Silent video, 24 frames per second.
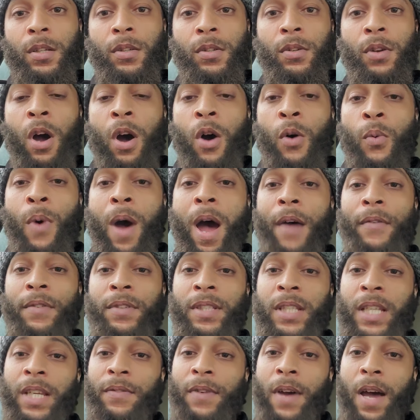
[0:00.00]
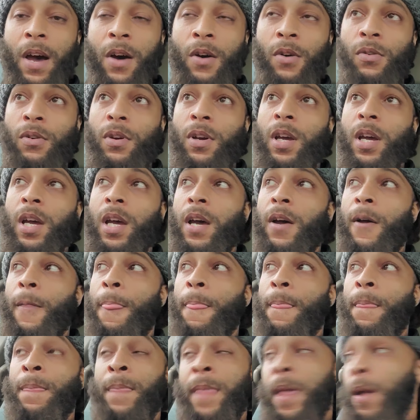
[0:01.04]
wide receiver out.
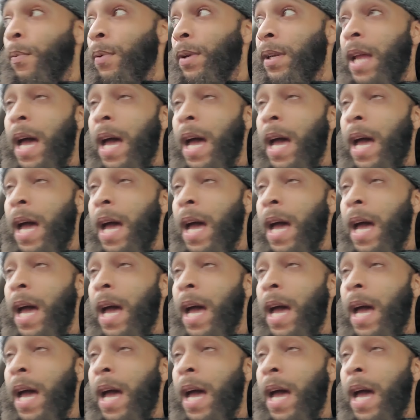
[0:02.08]
Did we